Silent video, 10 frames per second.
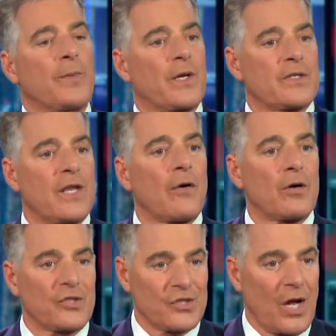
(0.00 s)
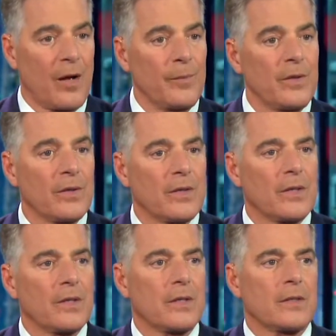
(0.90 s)
Because there are
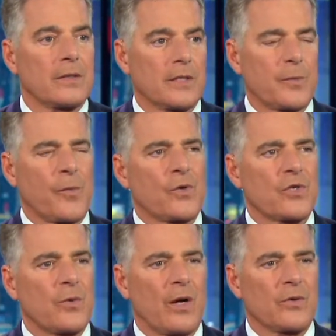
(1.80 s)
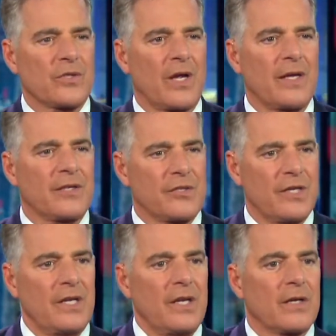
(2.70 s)
some disproportionately white who say,
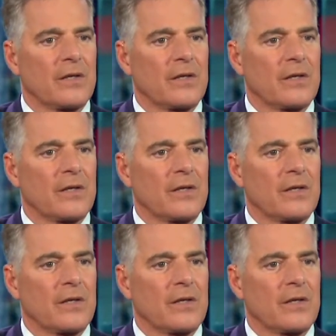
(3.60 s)
see?